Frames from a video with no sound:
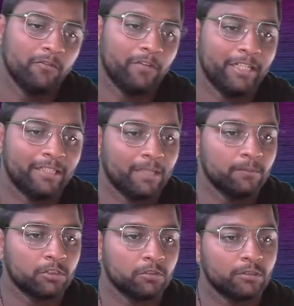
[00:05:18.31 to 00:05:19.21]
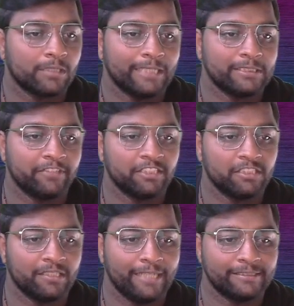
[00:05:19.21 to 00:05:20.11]
When it comes to
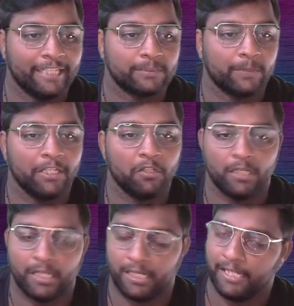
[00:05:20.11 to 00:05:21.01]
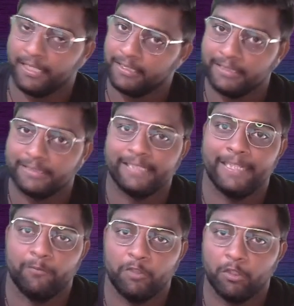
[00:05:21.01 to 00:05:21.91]
classification, as I explained you all earlier, it is same.